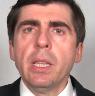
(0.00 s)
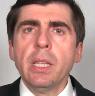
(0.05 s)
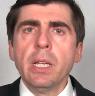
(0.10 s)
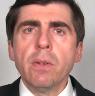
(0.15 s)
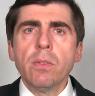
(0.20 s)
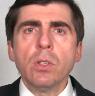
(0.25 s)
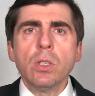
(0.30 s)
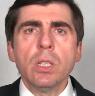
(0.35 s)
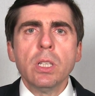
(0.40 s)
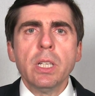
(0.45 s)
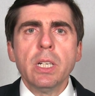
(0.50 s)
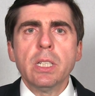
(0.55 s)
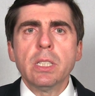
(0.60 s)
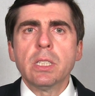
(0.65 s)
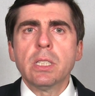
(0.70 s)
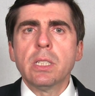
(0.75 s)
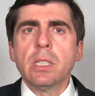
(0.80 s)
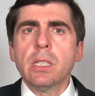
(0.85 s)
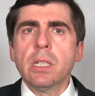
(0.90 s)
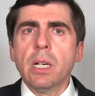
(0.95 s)

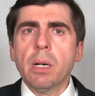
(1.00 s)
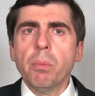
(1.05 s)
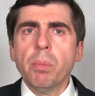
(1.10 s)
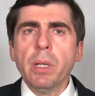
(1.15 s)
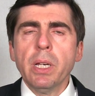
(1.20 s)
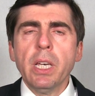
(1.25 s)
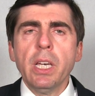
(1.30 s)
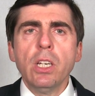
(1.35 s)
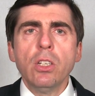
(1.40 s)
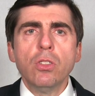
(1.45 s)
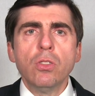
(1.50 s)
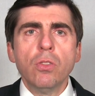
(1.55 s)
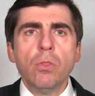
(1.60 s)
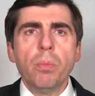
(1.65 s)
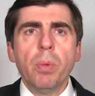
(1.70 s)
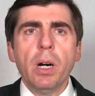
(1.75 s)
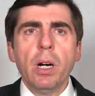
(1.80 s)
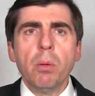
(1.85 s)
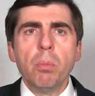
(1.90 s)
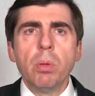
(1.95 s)
Nevertheless, complications
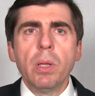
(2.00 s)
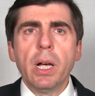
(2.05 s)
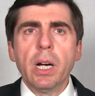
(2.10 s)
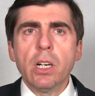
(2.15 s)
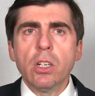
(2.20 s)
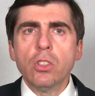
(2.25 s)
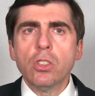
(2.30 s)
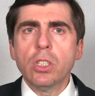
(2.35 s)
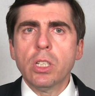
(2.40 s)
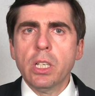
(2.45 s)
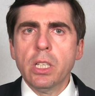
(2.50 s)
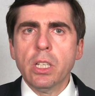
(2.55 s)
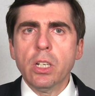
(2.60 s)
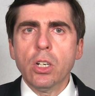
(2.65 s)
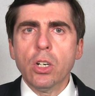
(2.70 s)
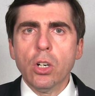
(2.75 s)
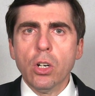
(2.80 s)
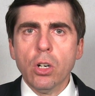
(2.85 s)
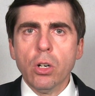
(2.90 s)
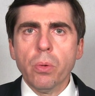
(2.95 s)
of bowel blockage can
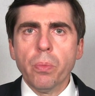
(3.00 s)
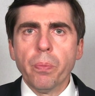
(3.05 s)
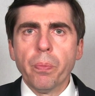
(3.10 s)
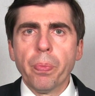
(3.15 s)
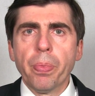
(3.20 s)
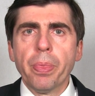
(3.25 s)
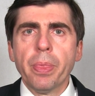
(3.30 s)
occur.